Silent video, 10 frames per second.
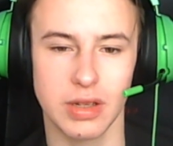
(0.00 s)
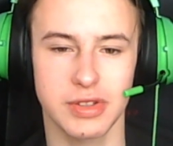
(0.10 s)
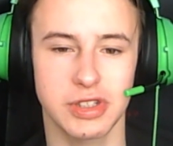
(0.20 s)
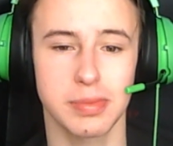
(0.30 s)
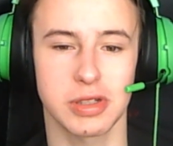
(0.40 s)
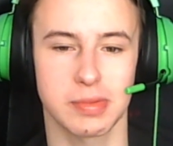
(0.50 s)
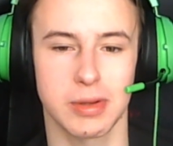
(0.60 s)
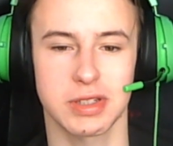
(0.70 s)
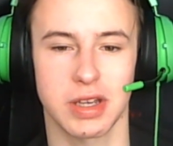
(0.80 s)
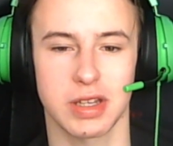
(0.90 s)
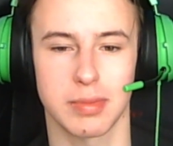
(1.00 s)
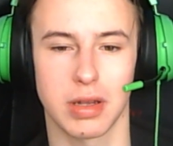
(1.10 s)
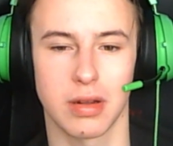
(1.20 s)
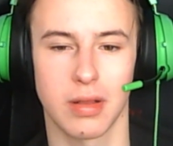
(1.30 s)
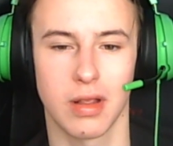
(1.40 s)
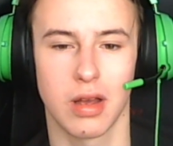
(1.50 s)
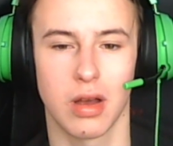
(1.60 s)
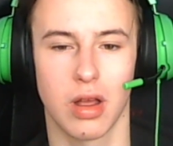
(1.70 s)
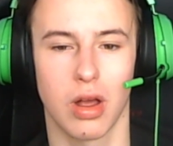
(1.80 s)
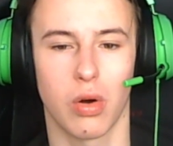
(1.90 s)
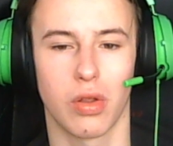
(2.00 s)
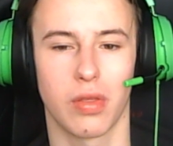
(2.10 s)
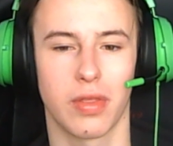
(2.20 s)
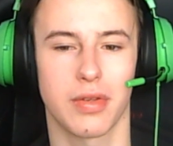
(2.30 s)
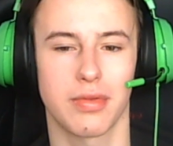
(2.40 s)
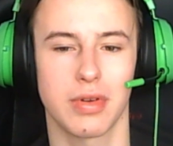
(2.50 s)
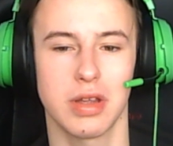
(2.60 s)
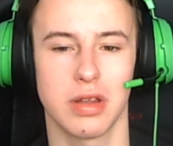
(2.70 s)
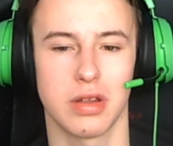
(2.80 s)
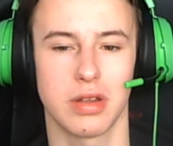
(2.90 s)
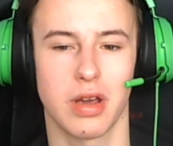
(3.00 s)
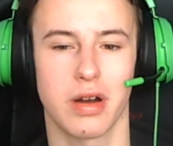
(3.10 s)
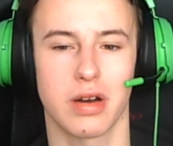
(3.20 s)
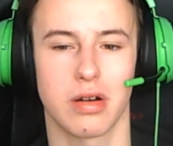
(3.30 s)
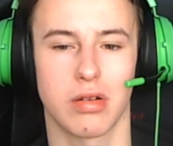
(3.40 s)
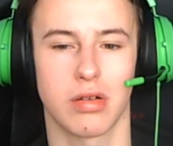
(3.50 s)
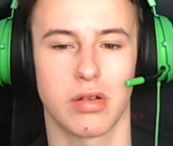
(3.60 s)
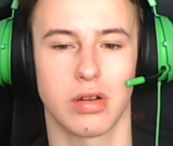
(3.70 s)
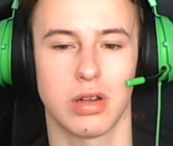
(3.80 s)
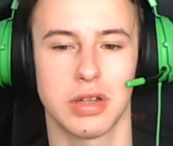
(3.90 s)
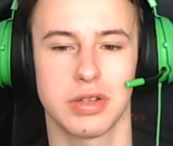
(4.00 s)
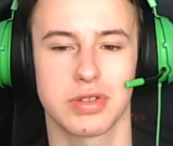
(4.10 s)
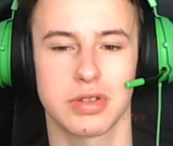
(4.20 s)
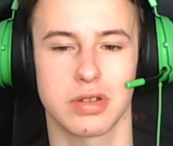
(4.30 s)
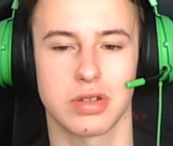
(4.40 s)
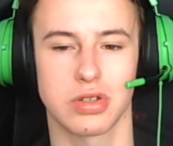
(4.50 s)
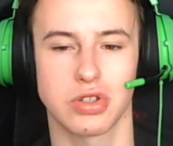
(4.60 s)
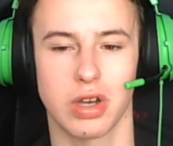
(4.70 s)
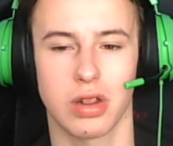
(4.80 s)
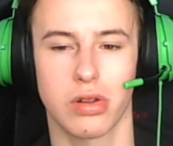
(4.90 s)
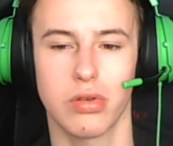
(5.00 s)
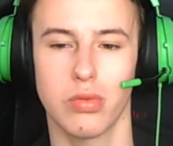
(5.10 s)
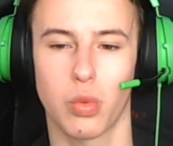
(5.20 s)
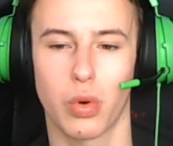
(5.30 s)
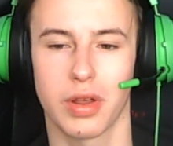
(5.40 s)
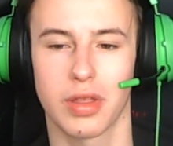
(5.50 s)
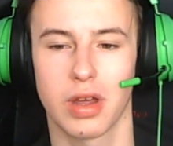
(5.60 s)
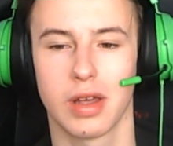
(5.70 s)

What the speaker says: C++ has been on 3-year release schedule, with